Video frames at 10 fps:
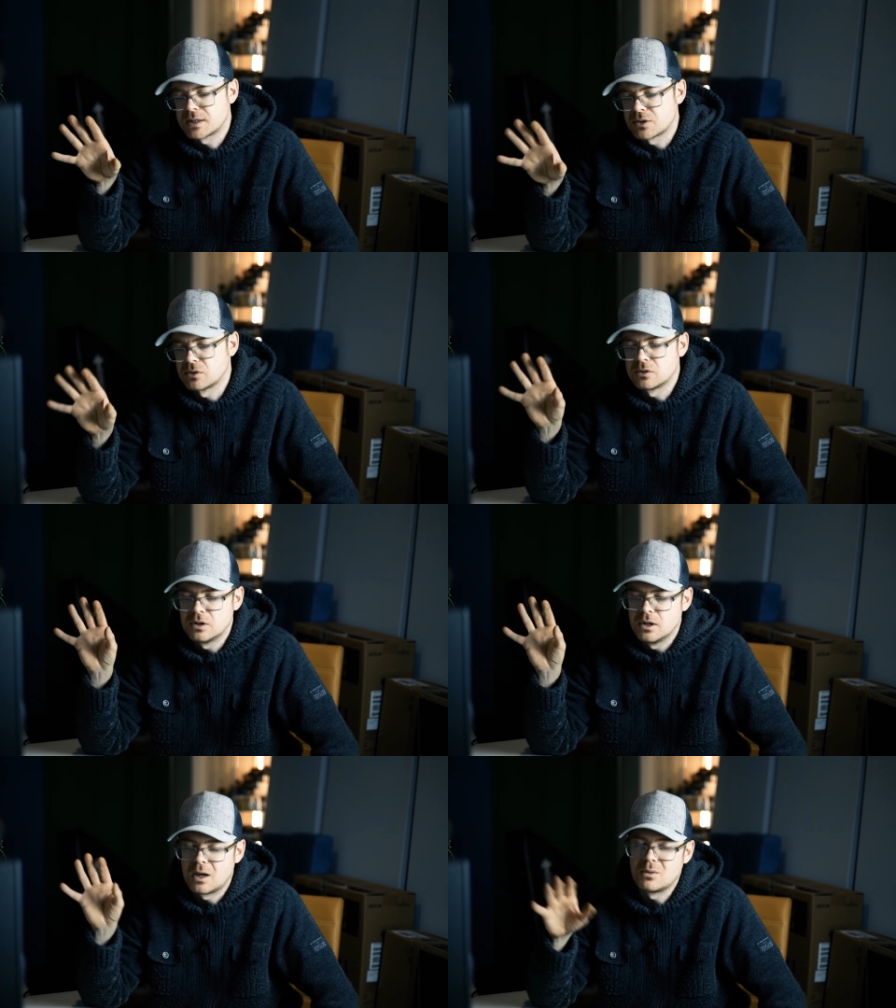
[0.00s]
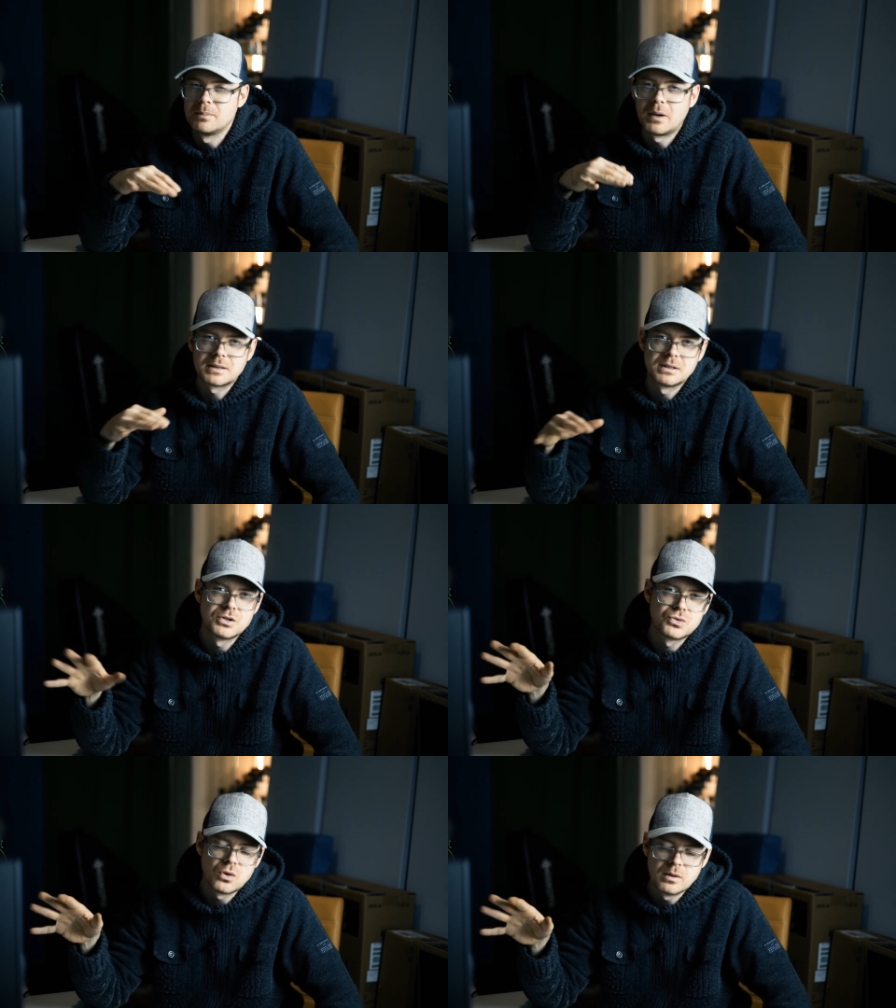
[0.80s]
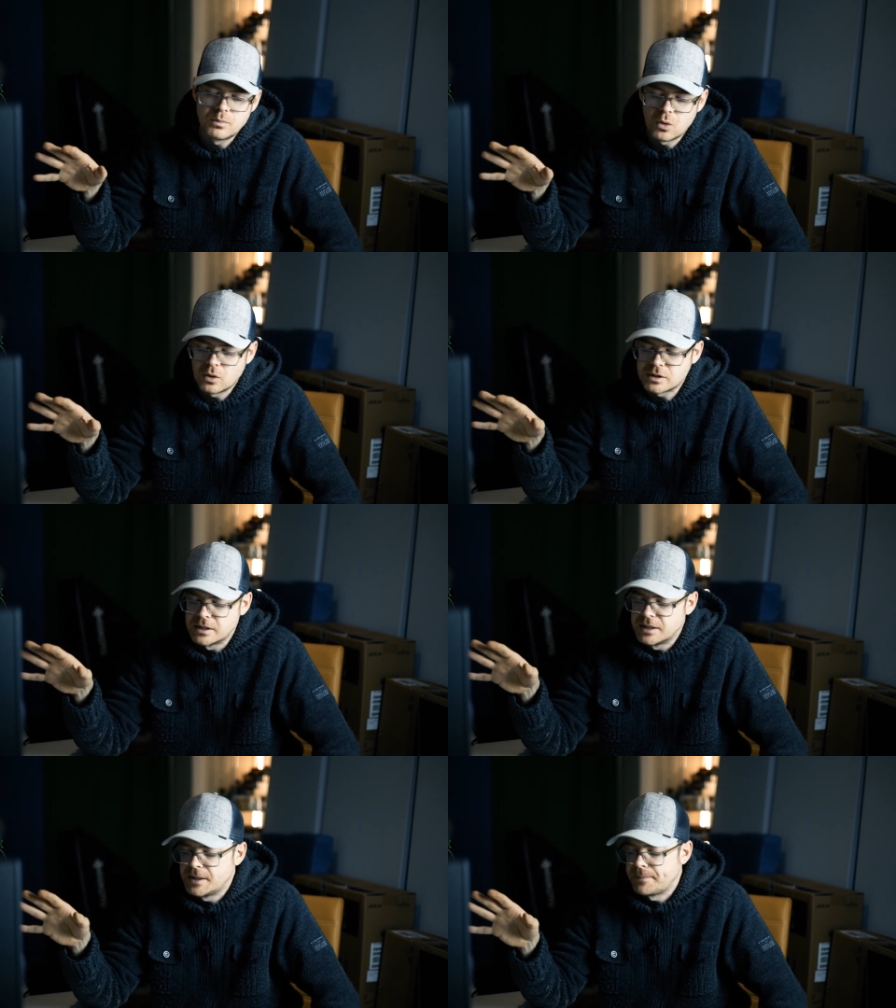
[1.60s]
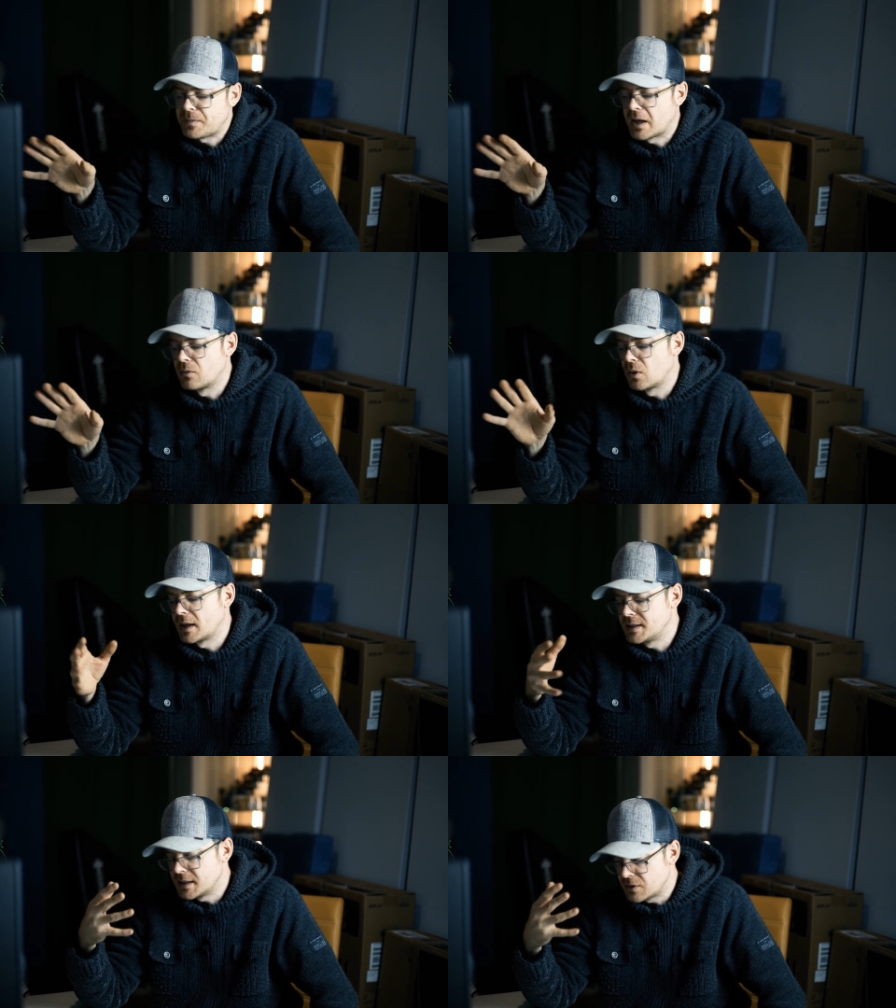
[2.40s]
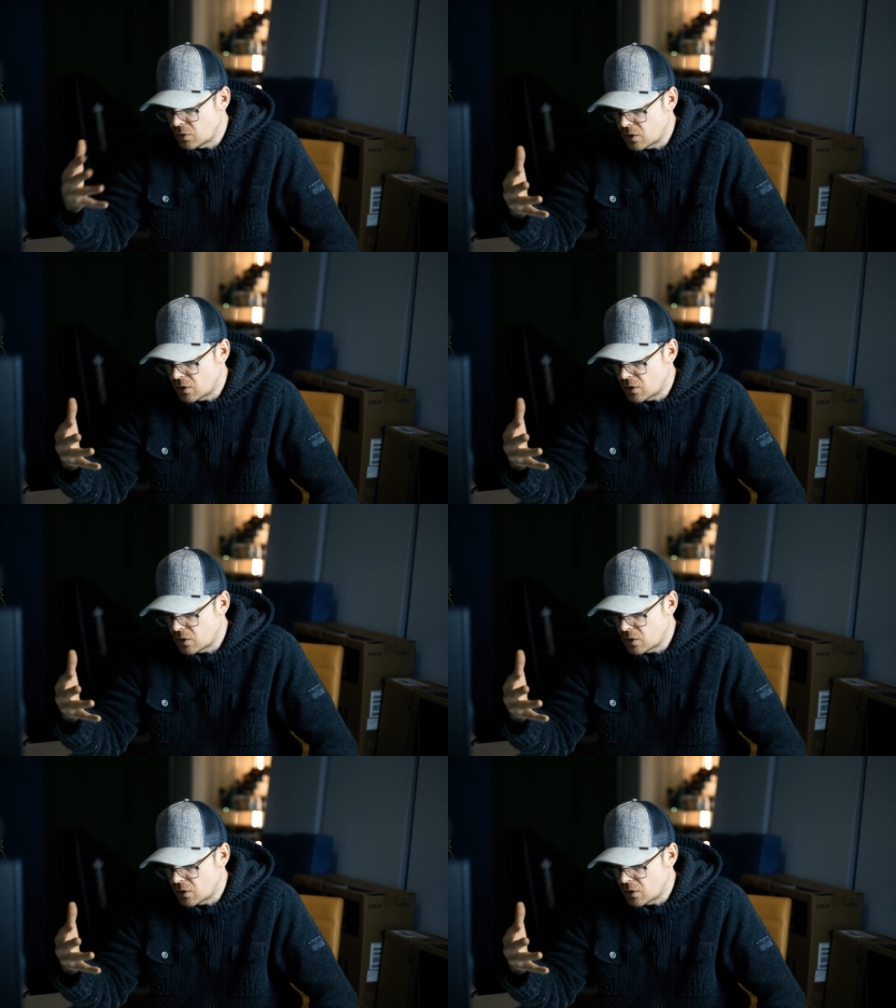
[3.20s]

So I went back to the drawing board, and what I did